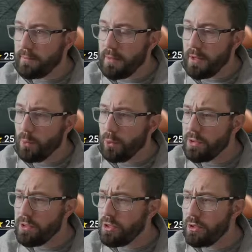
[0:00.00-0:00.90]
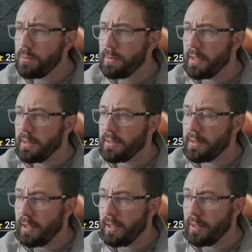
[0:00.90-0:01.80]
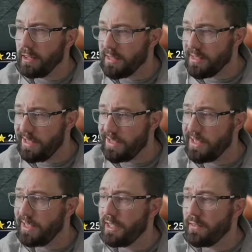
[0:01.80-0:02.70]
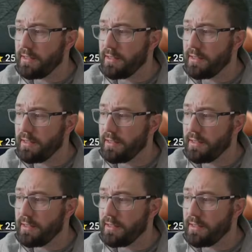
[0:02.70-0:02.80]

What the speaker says: Wasn't too bad. The last stage did give us a